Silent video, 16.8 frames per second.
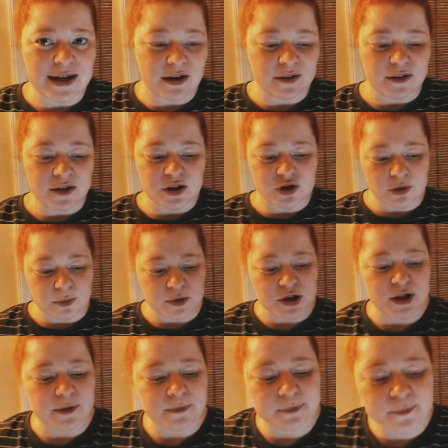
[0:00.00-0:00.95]
in the
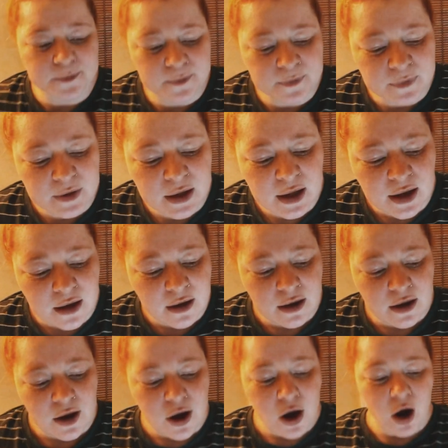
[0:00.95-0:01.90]
description.
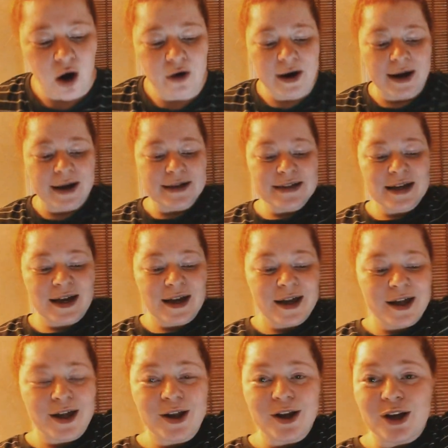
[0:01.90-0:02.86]
All right,
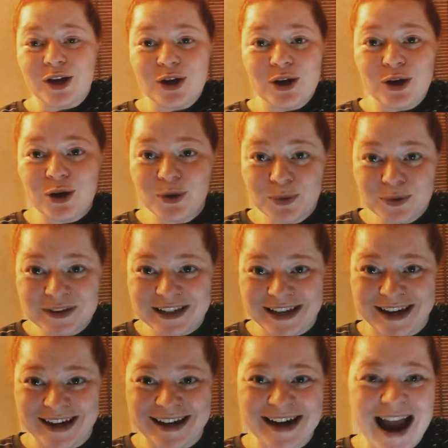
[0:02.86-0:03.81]

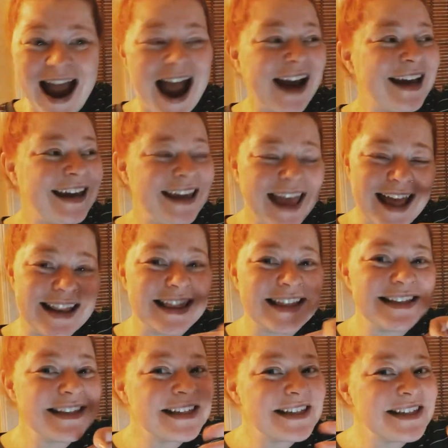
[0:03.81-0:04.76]
Nuuly. Again, this
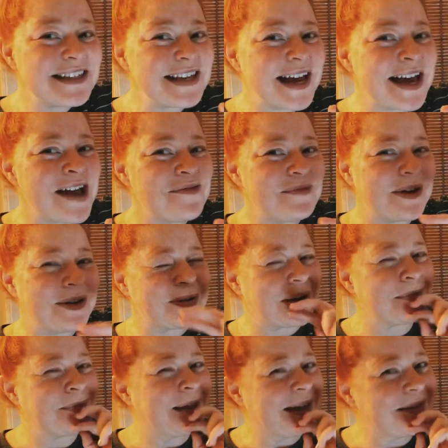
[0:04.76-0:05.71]
is the second one where
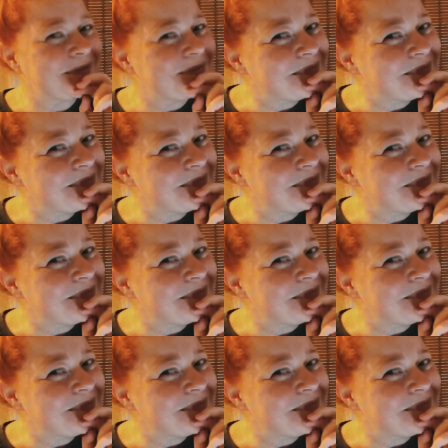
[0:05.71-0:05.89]
I'm like,